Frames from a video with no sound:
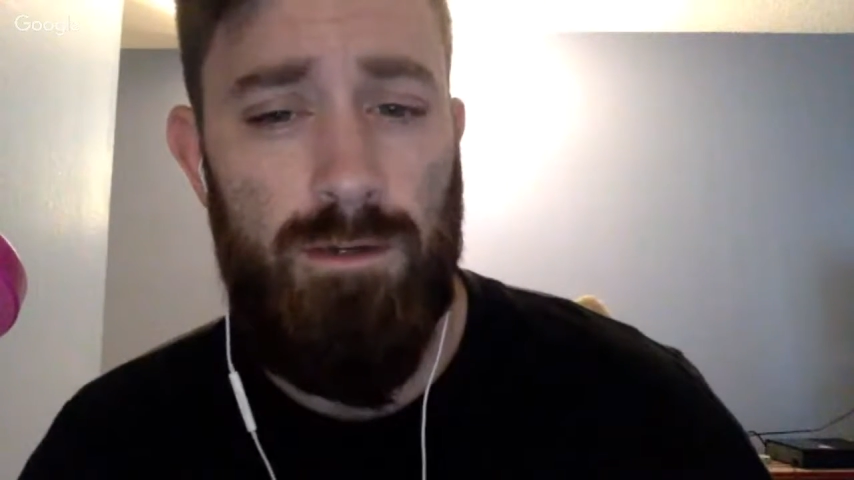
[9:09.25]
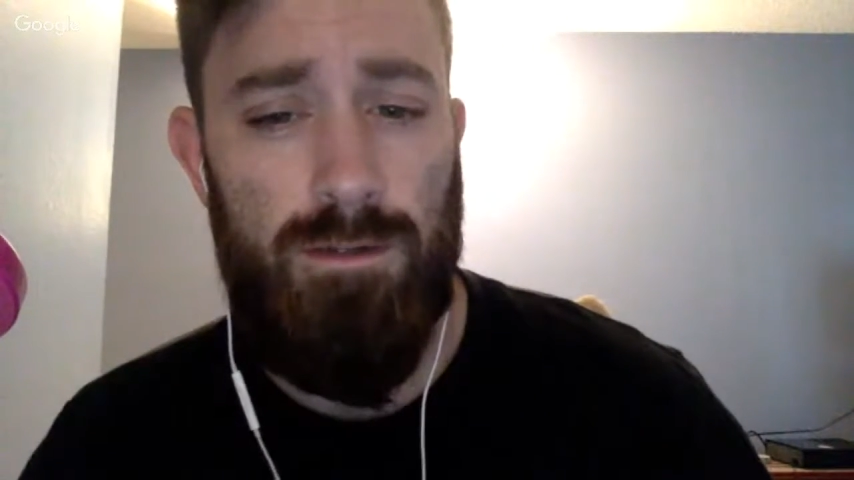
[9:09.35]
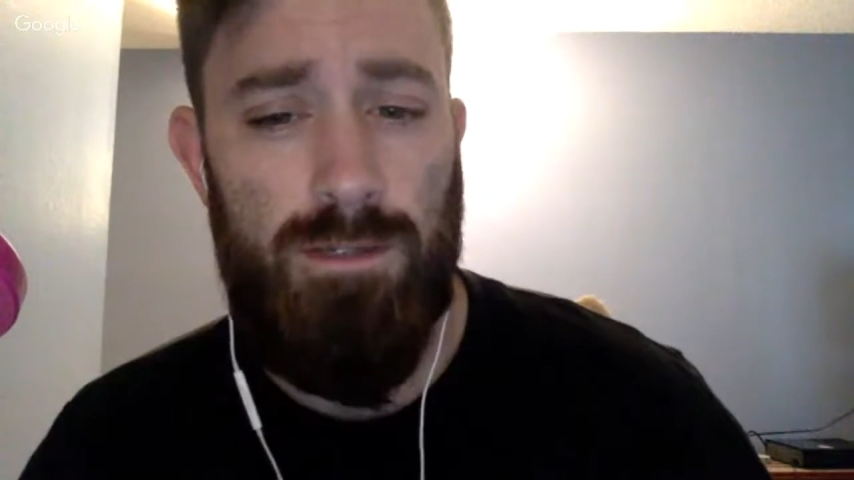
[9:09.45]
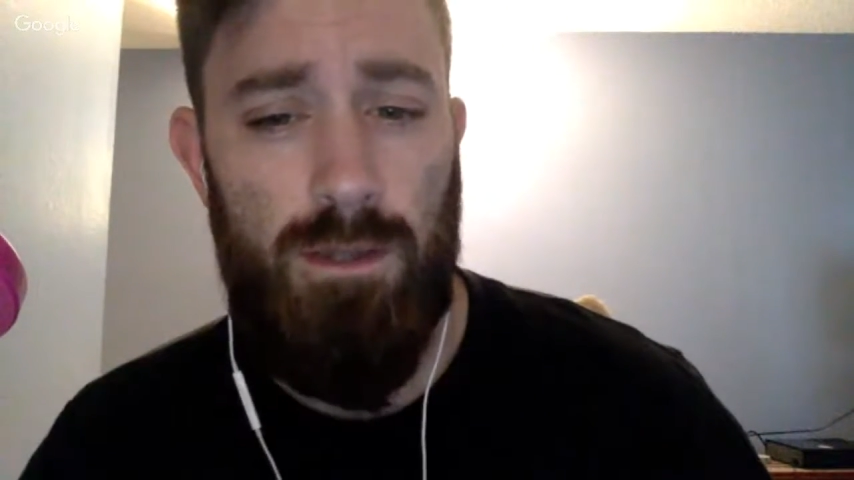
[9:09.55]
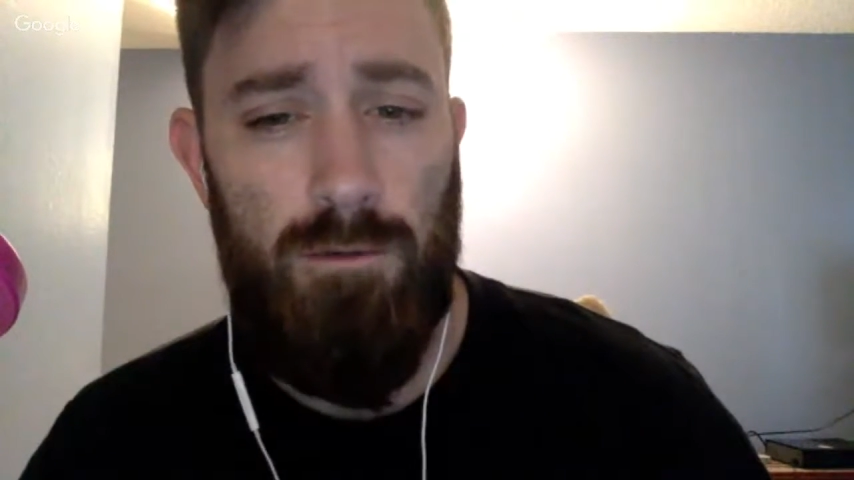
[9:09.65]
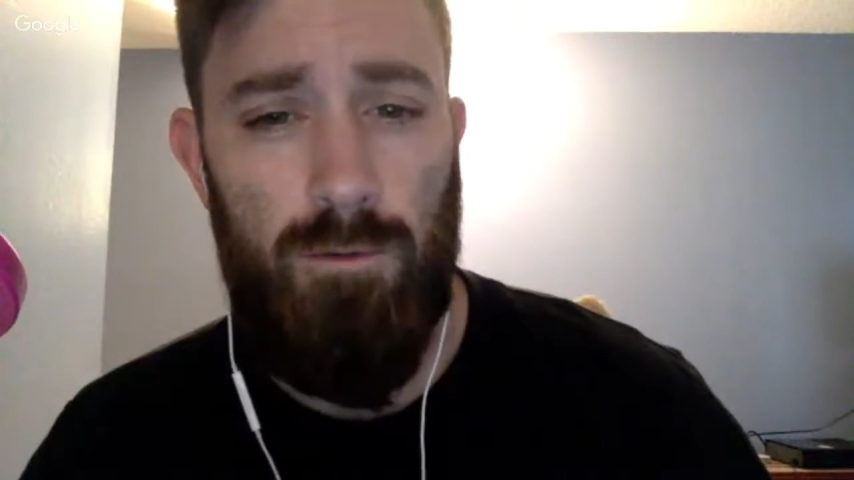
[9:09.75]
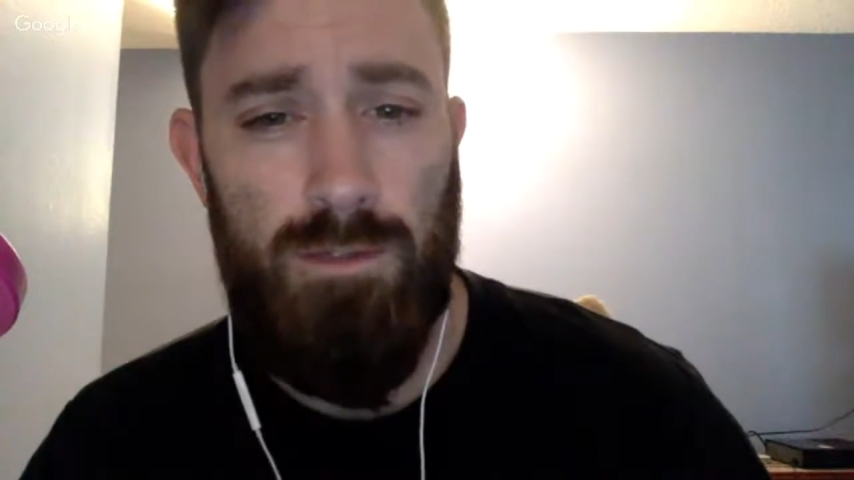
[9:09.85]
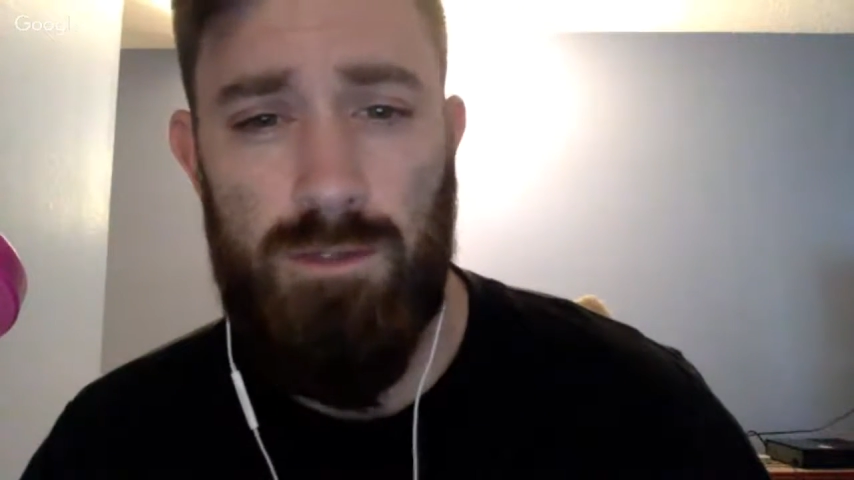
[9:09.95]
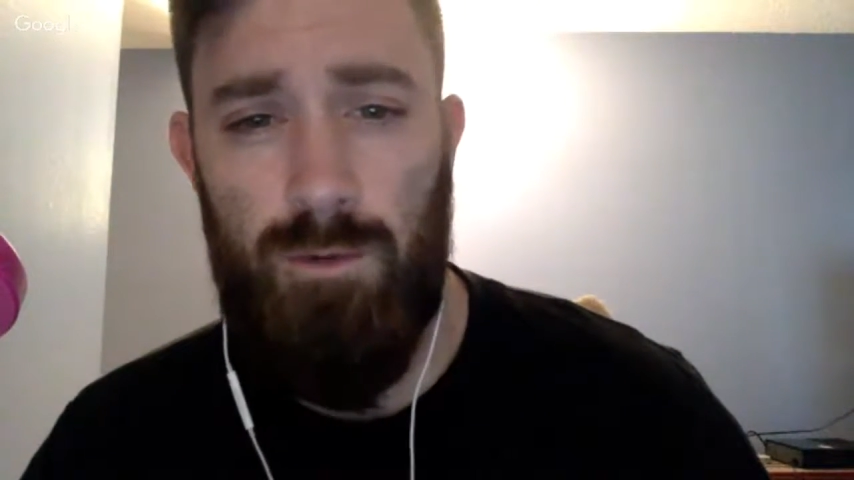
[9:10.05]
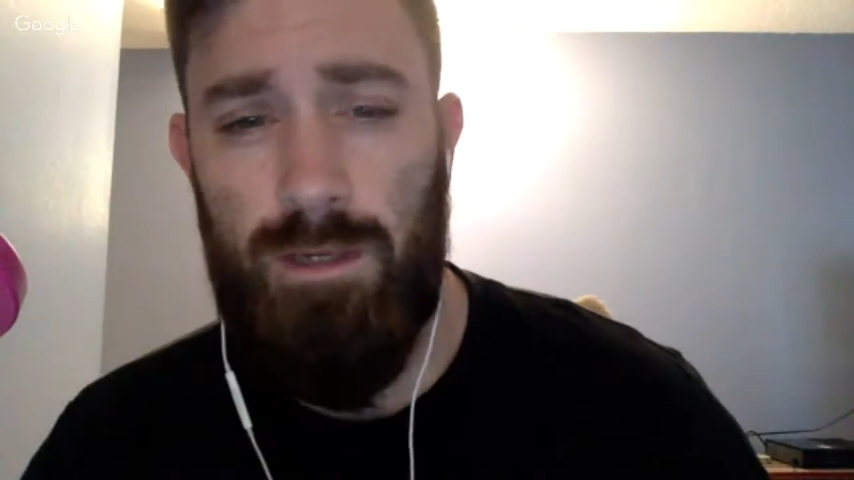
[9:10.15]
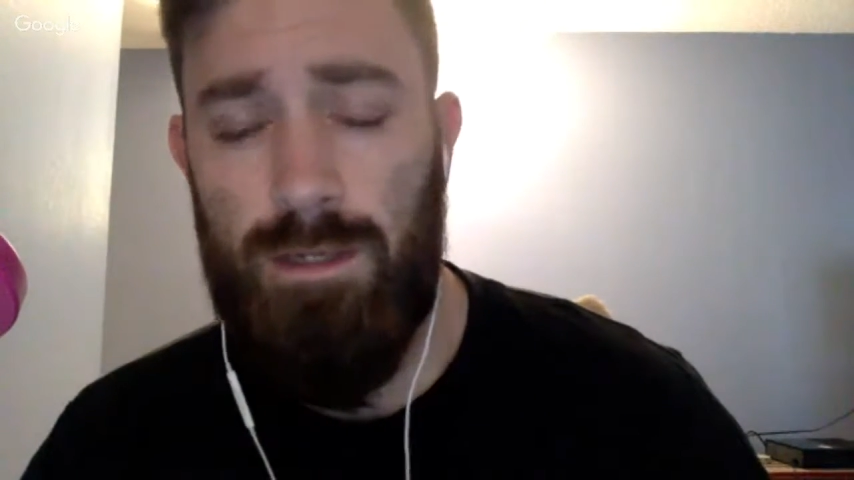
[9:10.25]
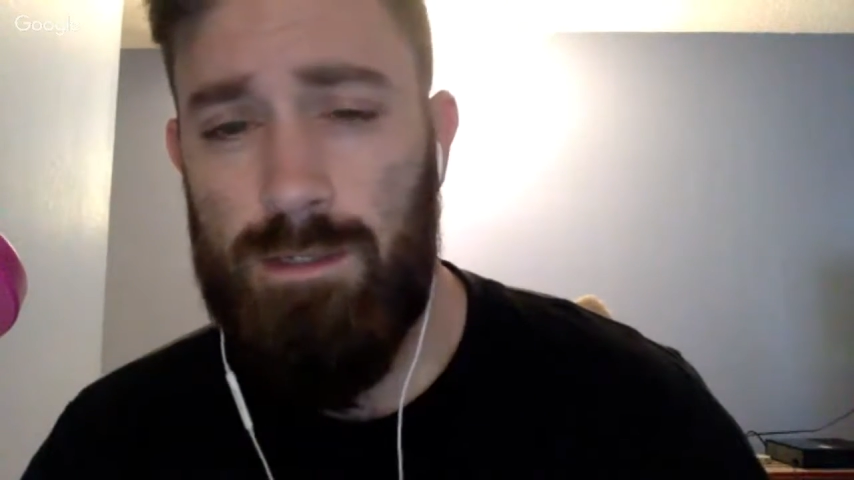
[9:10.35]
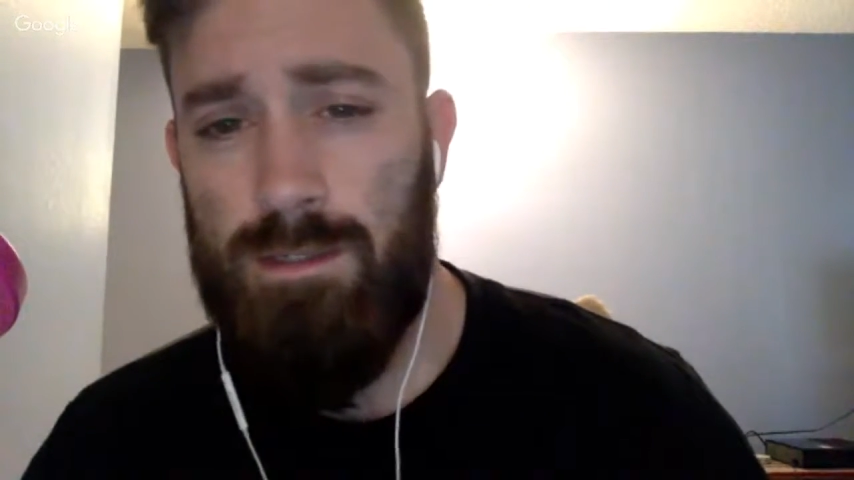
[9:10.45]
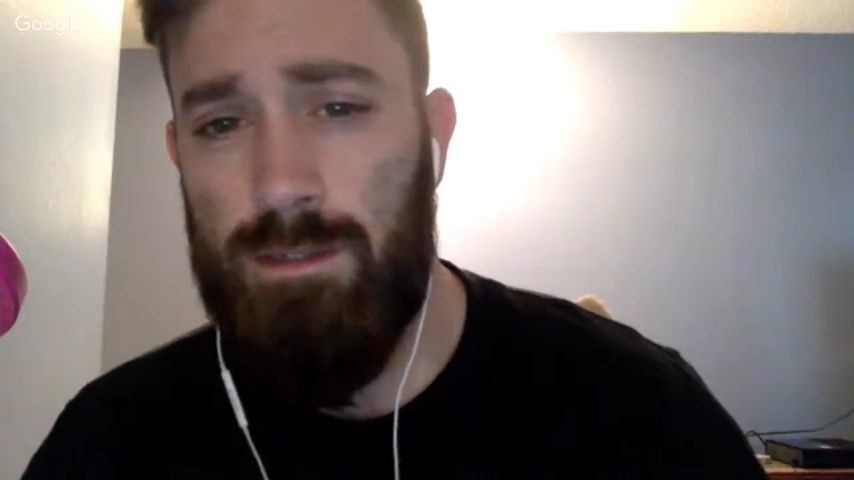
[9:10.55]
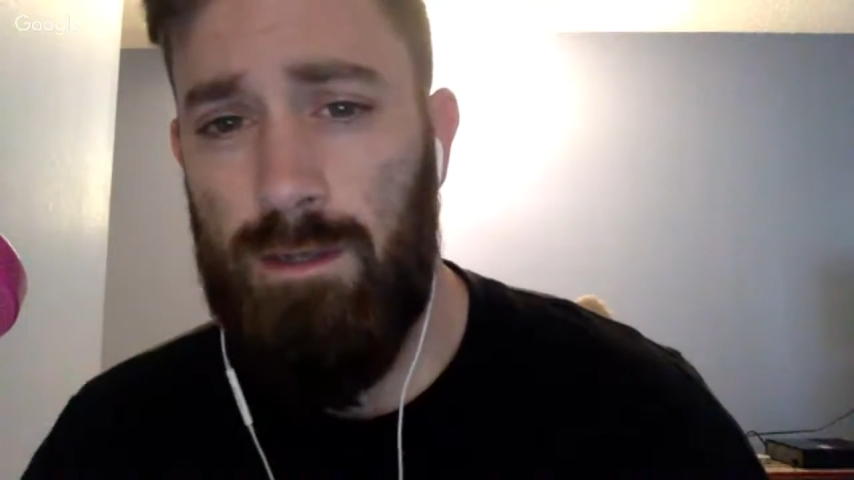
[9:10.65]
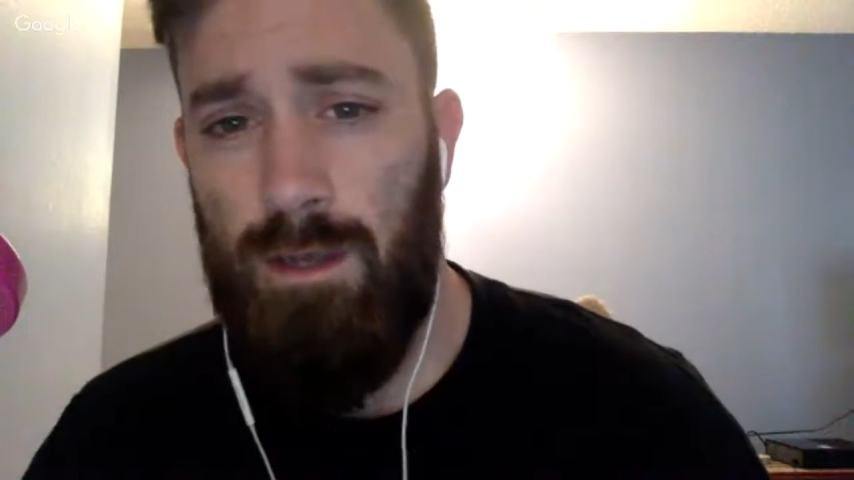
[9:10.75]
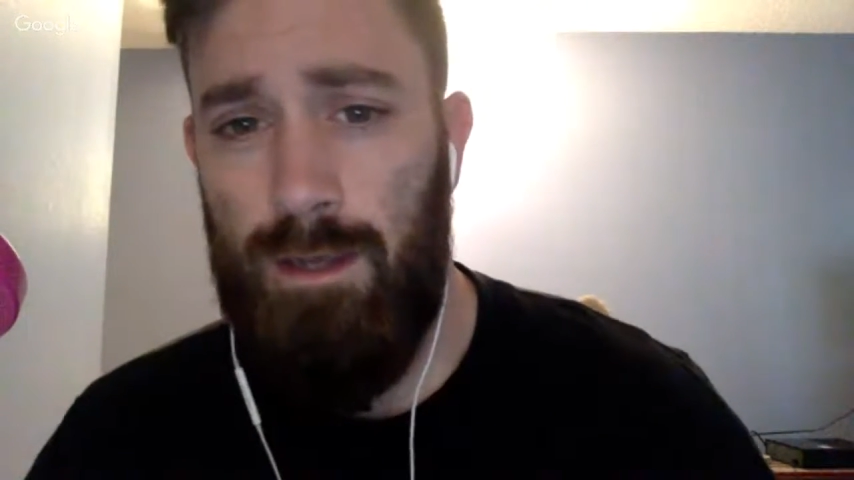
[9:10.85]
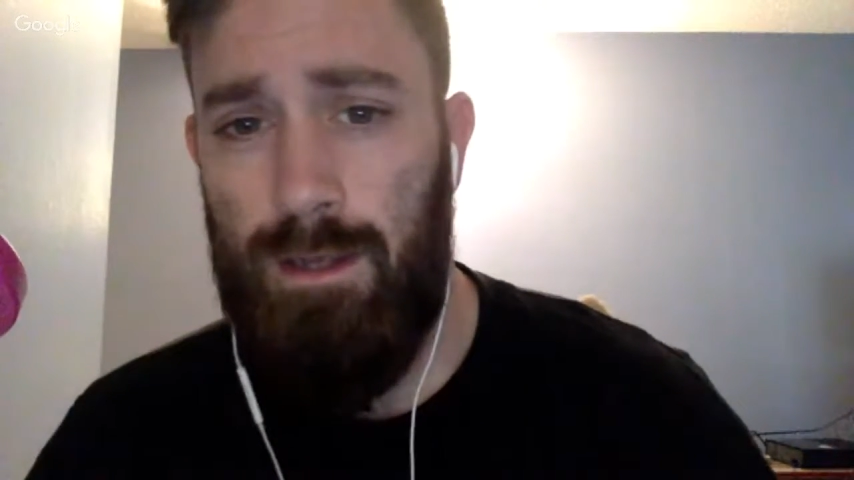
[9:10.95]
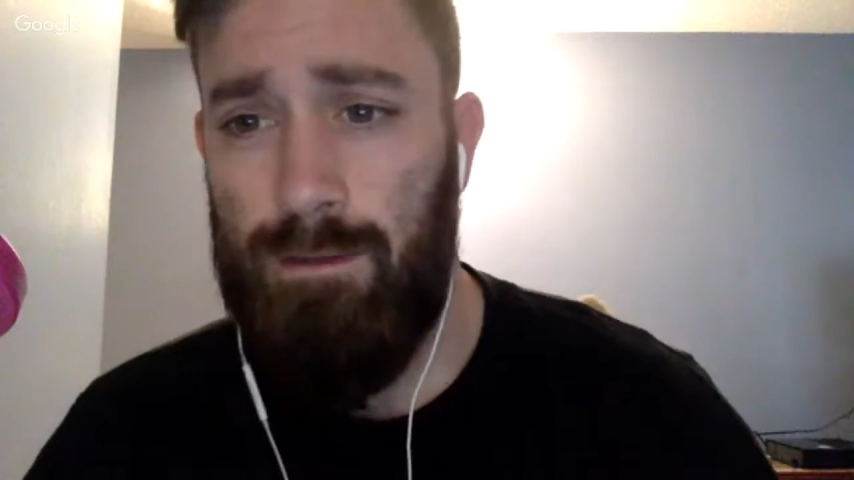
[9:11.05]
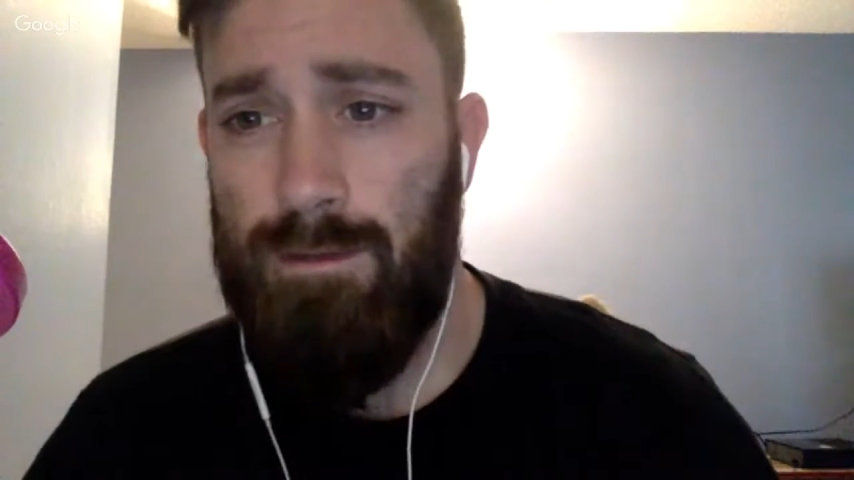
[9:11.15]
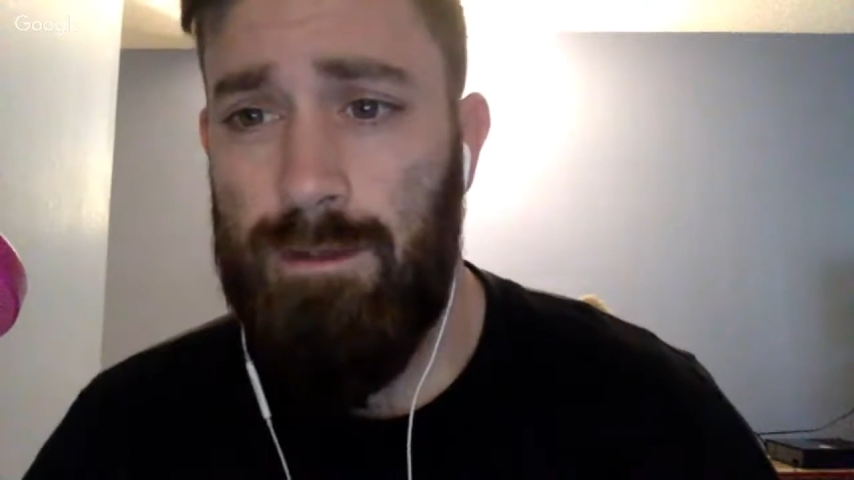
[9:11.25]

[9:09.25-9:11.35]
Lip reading: subtle with the sweetness, and